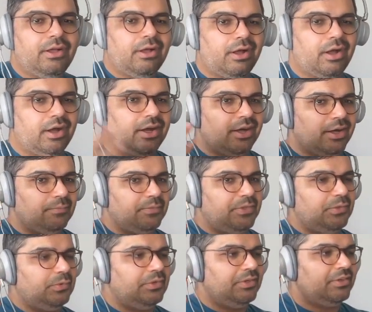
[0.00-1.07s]
I'm
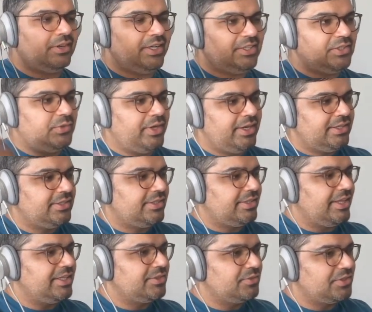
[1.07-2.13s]
doing great, Joannis.
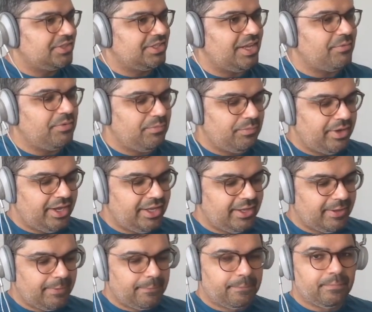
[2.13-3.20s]
Thanks for stopping by.
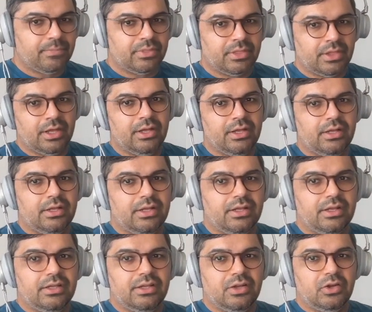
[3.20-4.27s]

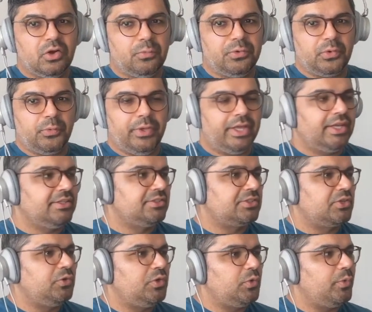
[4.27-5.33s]
Hope your weekend's
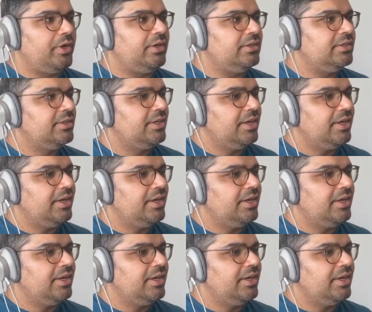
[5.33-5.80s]
going well.